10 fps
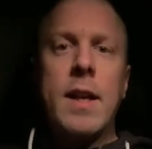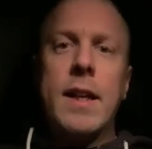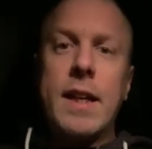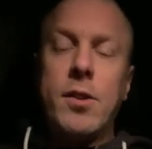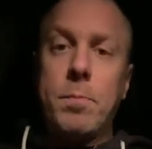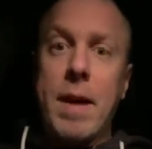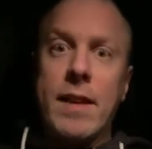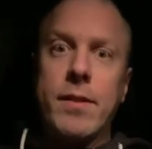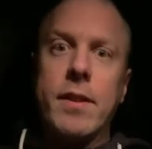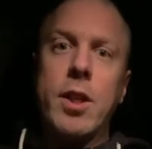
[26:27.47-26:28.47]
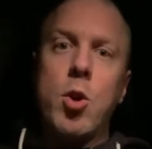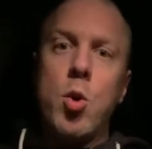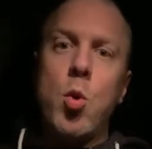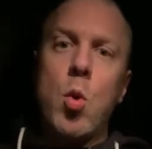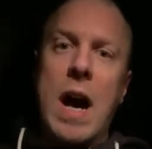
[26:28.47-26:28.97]
He's basically
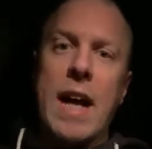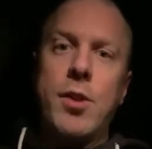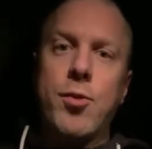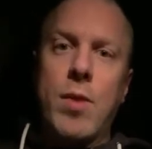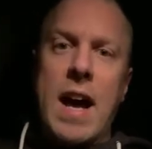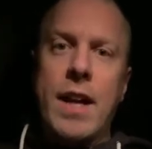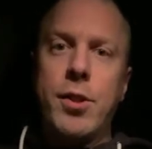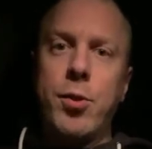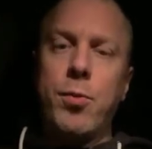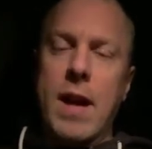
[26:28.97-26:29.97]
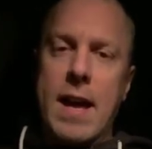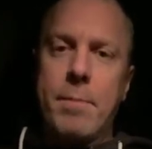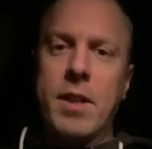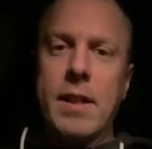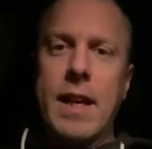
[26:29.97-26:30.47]
who I try to
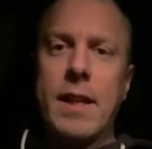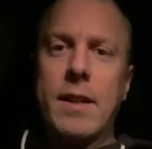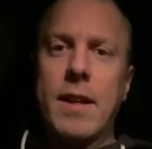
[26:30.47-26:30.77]
emulate